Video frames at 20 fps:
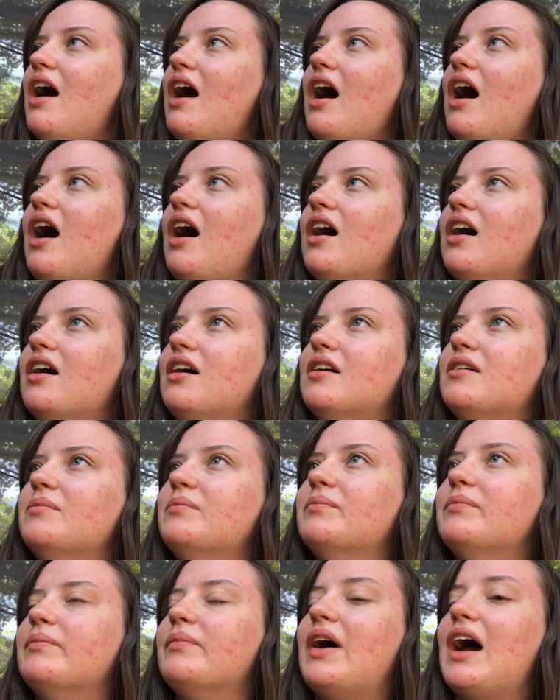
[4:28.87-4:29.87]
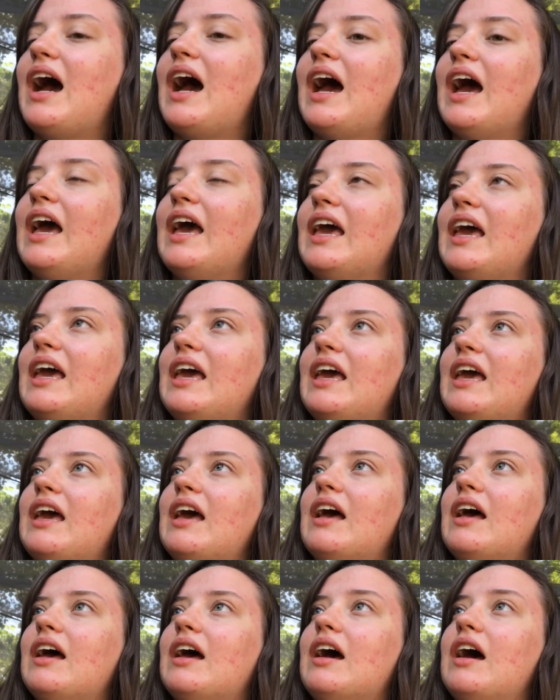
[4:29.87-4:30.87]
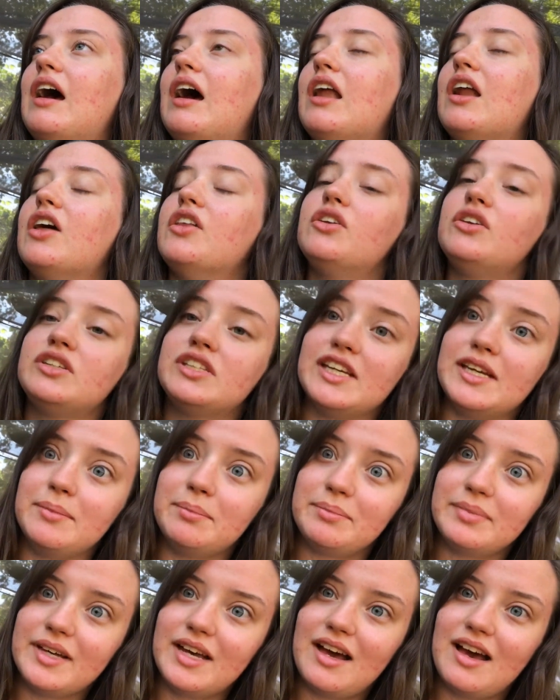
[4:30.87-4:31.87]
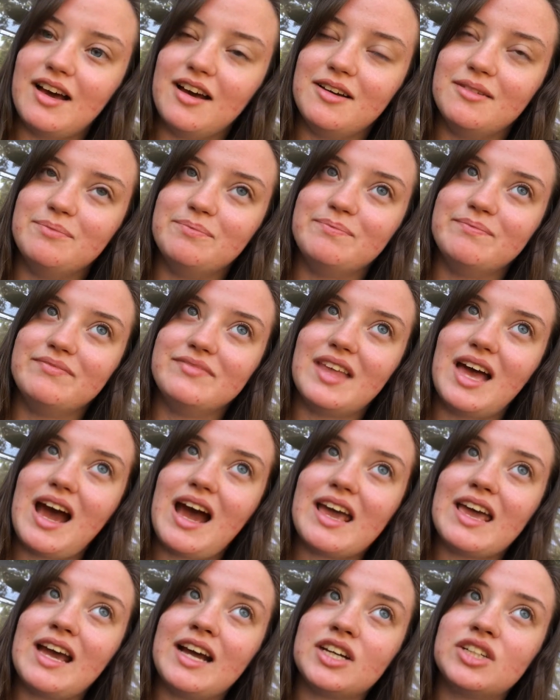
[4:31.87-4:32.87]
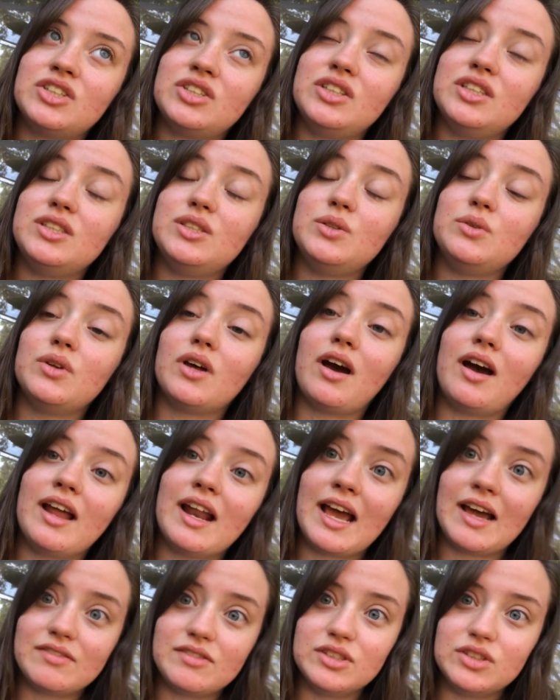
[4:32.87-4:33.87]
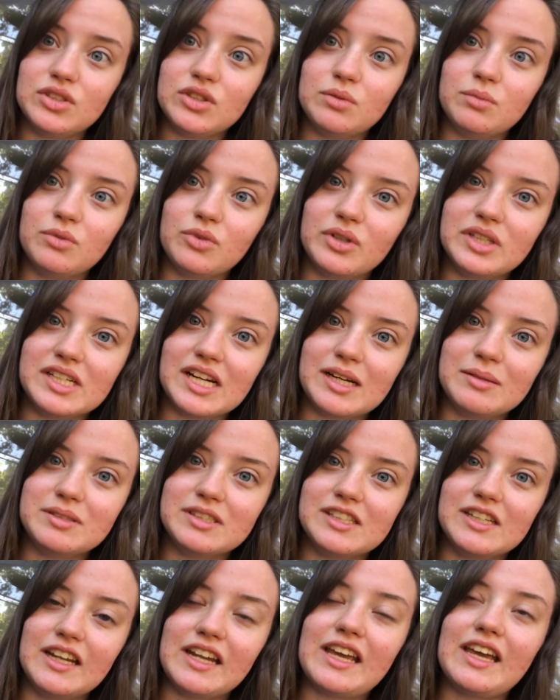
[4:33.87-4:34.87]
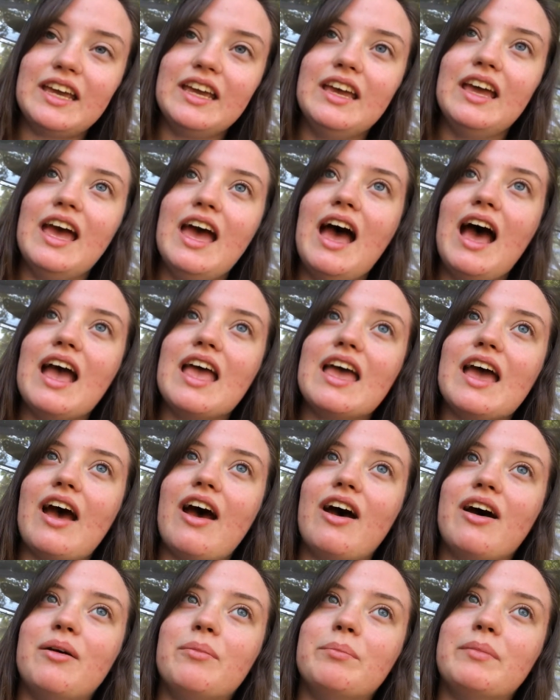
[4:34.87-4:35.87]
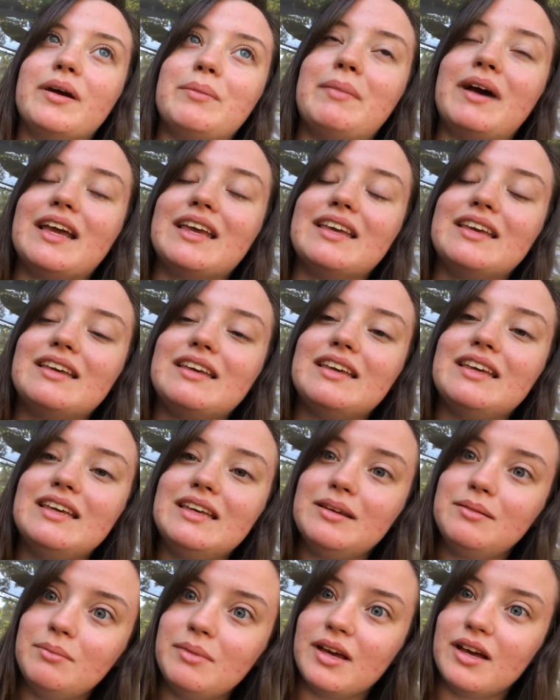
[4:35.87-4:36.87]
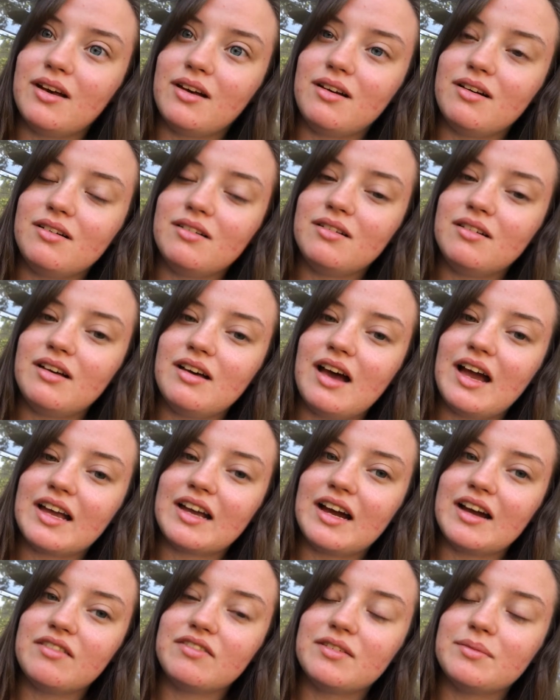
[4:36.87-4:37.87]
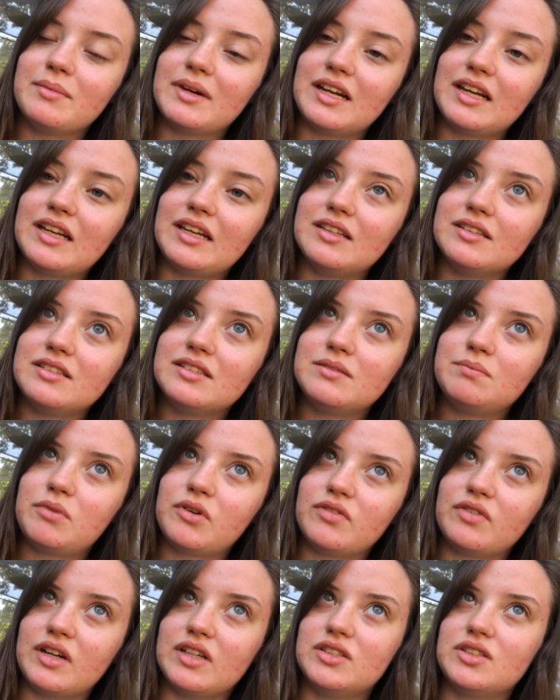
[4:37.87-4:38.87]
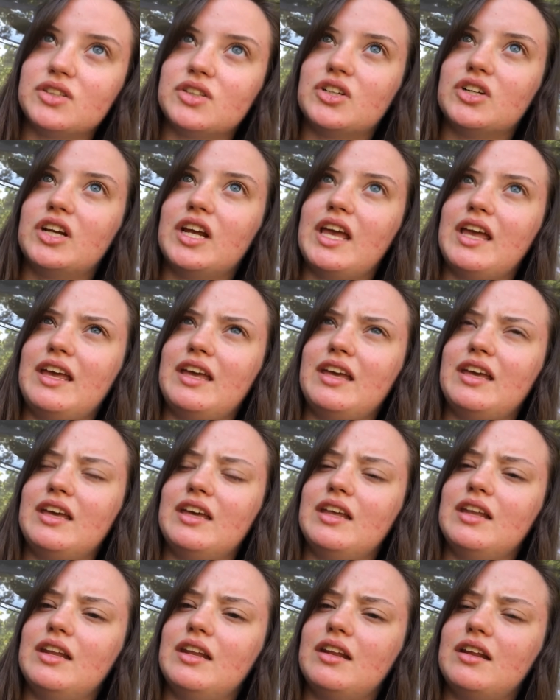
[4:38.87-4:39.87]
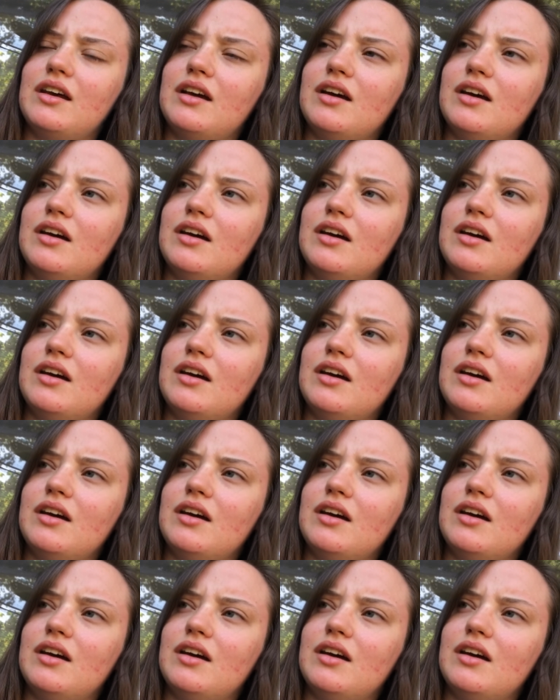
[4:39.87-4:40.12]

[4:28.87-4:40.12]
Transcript: know. Another tip, I actually do not have to Zoom 3 times today. My email I got from my professor in